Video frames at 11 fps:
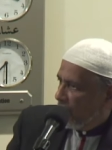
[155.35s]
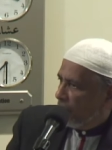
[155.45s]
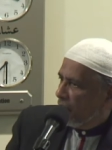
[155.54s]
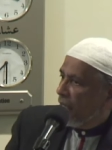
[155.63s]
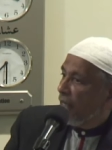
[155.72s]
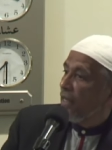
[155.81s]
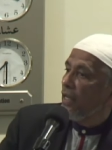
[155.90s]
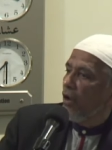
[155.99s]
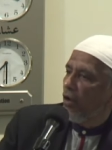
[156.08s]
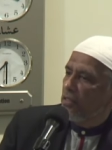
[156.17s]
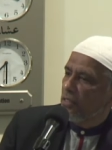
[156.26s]

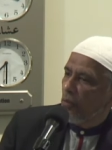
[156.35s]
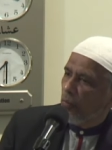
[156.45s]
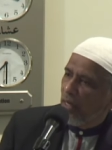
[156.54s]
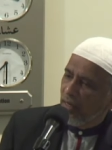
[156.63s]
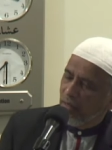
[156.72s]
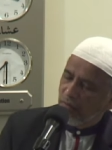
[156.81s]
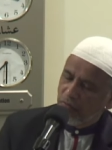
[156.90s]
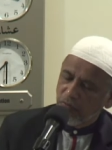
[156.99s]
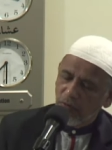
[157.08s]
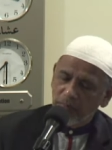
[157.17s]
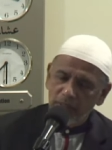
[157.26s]
taking us away
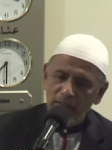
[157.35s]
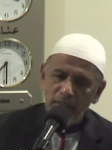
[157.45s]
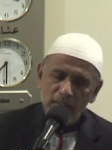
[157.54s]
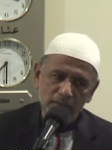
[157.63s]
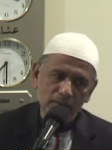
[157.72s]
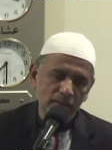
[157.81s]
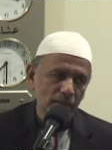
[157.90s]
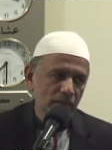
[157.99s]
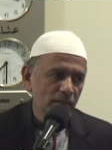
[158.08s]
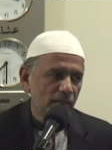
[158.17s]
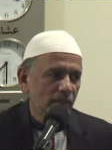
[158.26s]
from the deen
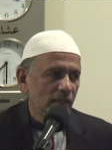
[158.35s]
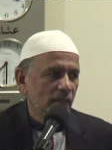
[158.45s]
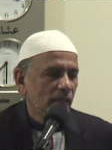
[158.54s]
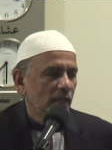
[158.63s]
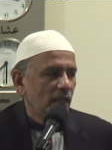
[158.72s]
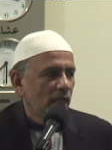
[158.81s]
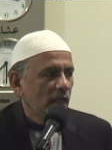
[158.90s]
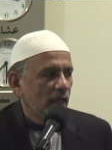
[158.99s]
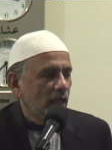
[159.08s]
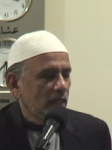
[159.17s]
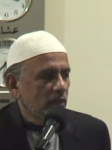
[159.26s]

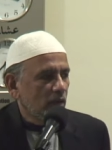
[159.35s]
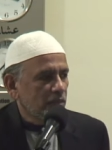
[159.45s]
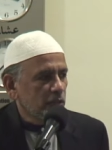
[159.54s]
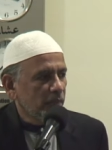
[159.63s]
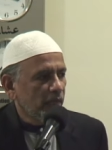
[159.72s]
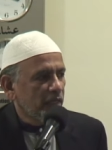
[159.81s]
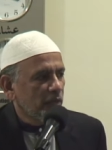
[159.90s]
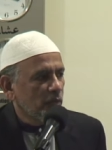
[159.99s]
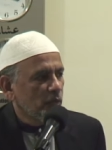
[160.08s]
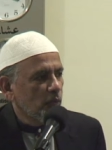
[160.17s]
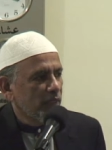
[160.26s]
Allah
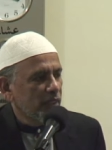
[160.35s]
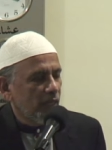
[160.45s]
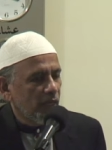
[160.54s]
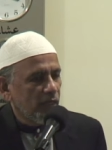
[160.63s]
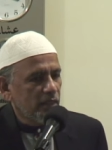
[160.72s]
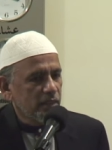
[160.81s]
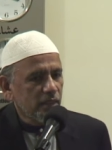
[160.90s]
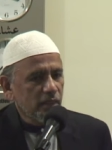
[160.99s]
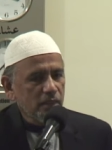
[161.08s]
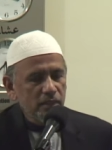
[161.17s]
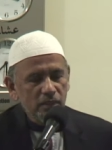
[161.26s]
subhanahu wa ta'ala
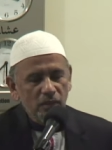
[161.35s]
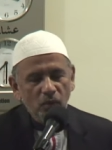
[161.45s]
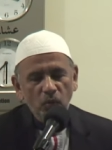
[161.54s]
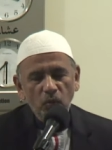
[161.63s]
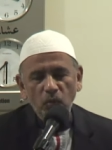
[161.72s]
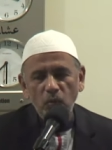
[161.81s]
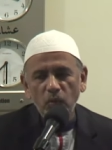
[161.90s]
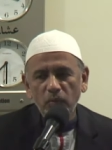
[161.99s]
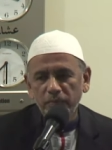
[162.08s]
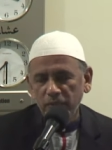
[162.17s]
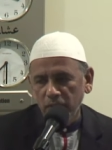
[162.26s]
says,
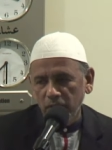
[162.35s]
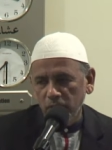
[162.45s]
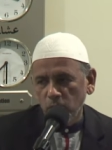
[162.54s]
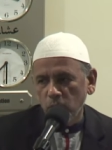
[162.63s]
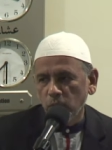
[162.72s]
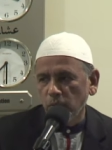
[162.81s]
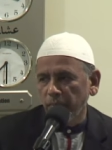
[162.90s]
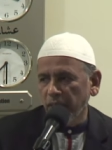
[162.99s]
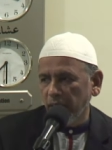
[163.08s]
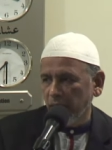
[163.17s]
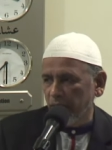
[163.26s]
O you who
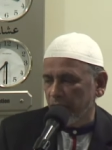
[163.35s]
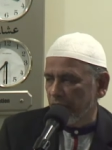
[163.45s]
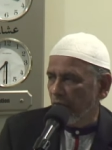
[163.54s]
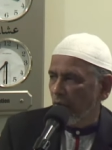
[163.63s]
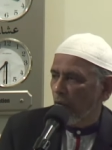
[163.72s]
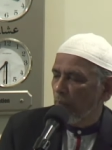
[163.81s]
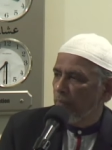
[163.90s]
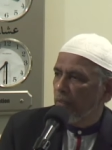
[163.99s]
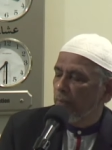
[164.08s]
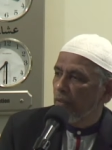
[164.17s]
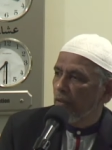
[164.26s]
believe, O
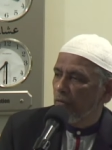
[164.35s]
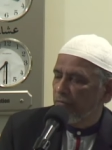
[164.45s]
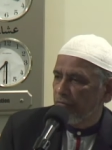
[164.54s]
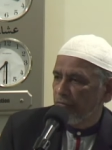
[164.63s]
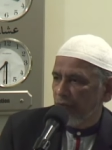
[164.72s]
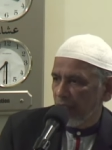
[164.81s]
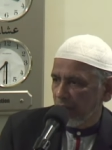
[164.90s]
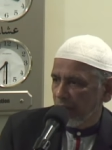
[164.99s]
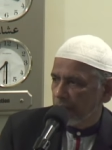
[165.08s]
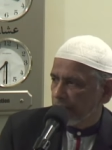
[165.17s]
people of faith,